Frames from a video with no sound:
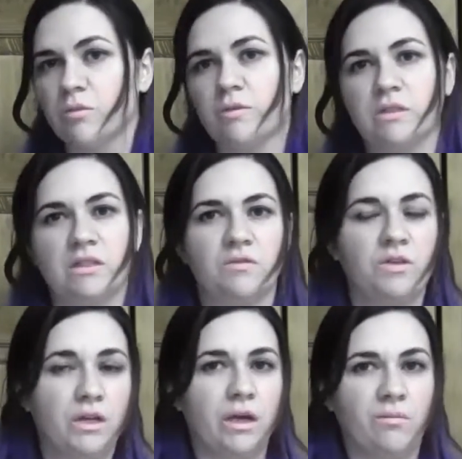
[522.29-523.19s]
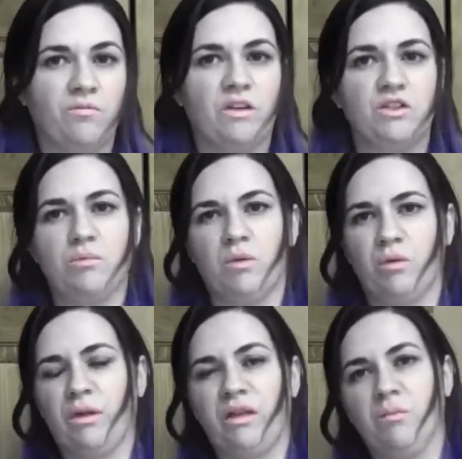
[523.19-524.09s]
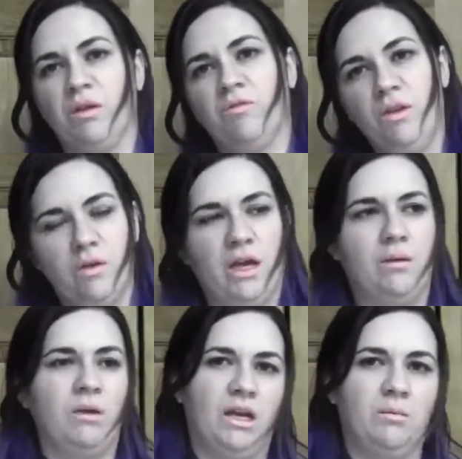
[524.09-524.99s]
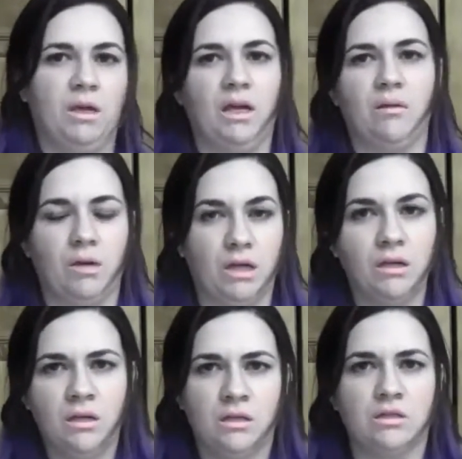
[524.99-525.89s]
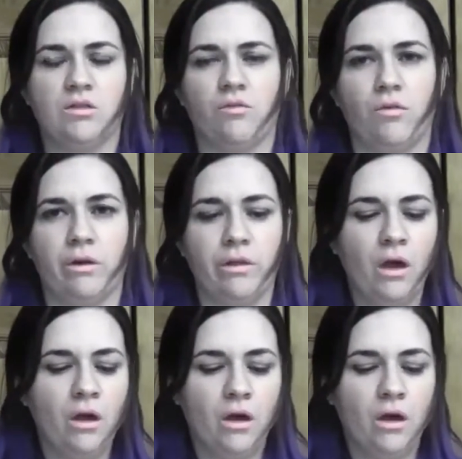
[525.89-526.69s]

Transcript: If it's a video game convention, I'll be more likely to make a video game, anime, and so forth.